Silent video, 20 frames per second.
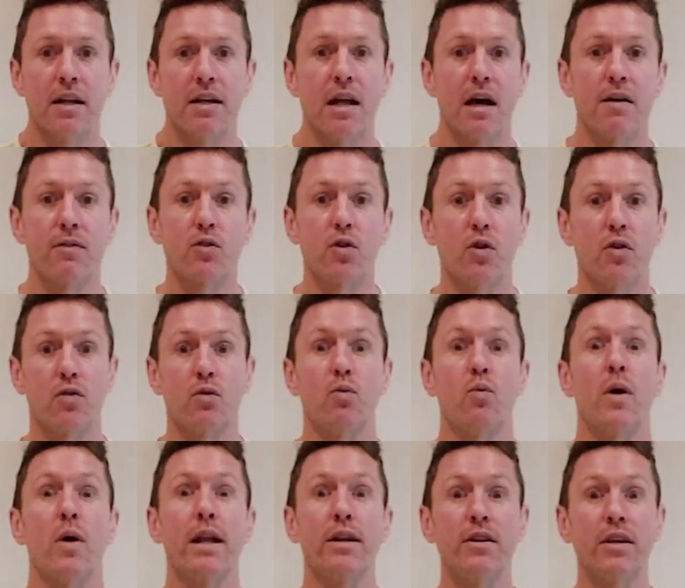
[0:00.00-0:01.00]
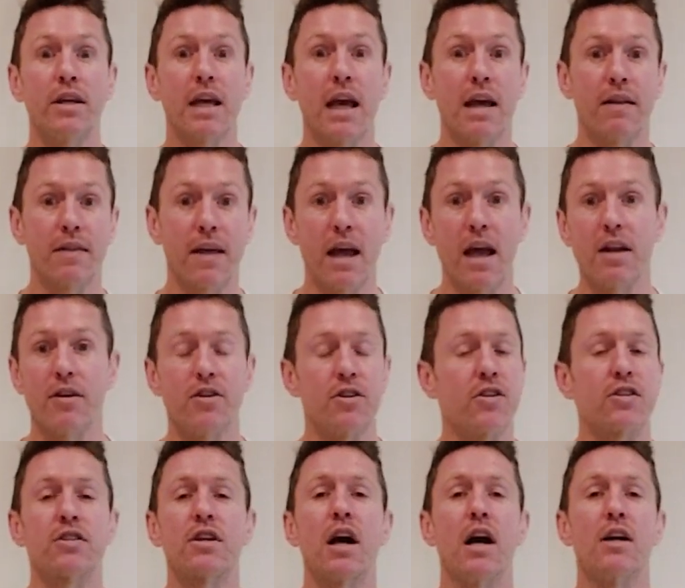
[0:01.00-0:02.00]
Now, of course, when you get there and you
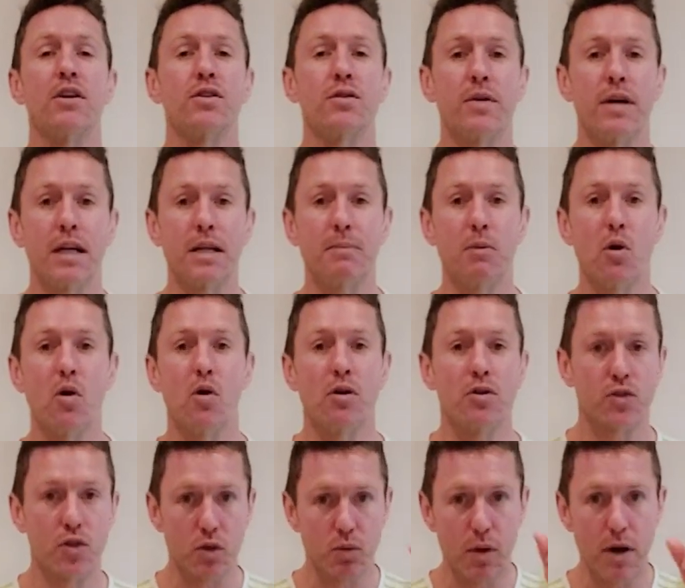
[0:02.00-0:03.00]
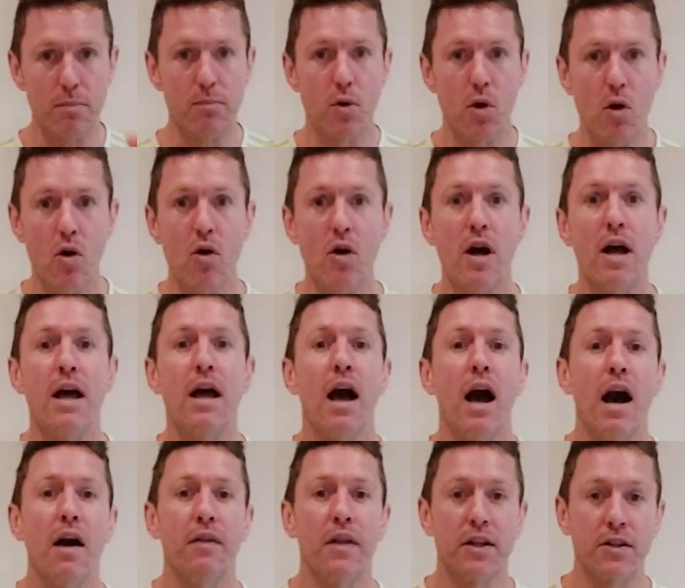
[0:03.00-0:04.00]
just can't do any more, do one more,
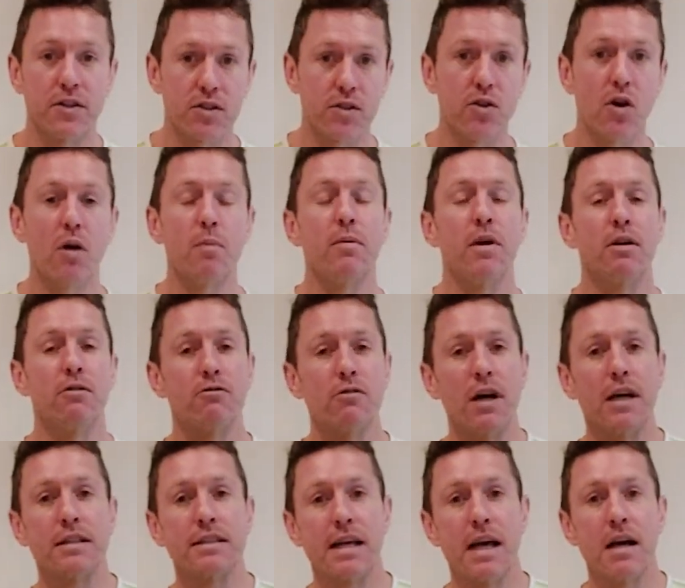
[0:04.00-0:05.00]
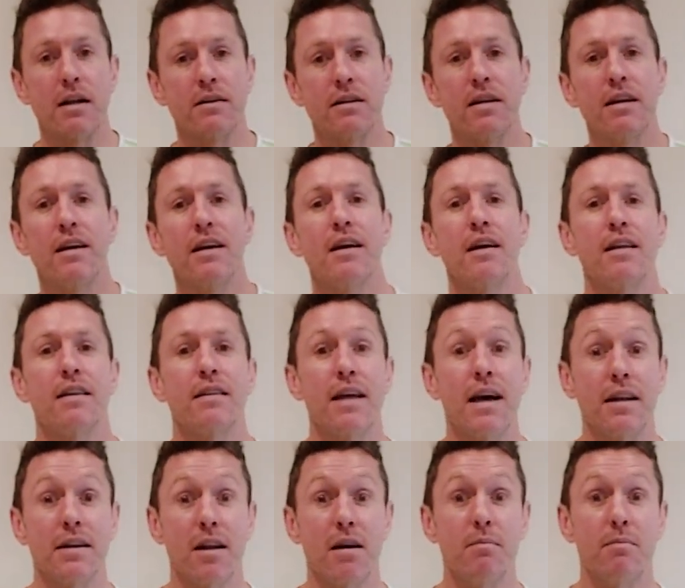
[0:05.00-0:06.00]
and then stop and write down
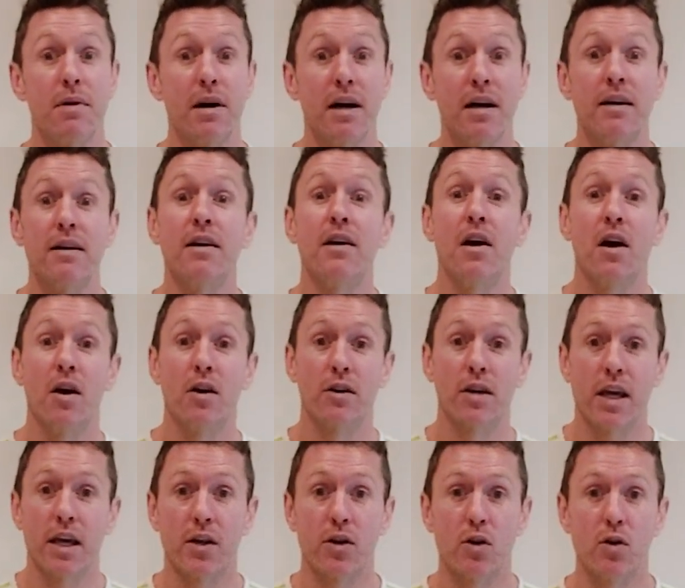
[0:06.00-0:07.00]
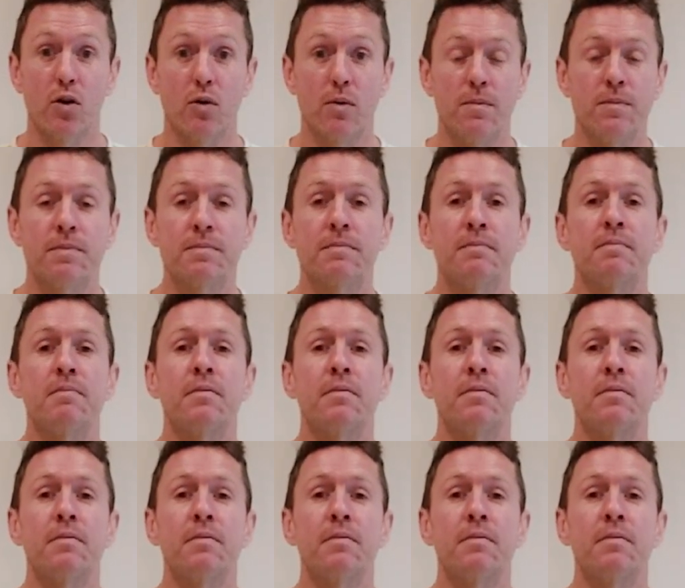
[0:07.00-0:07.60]
that number. Okay, cool.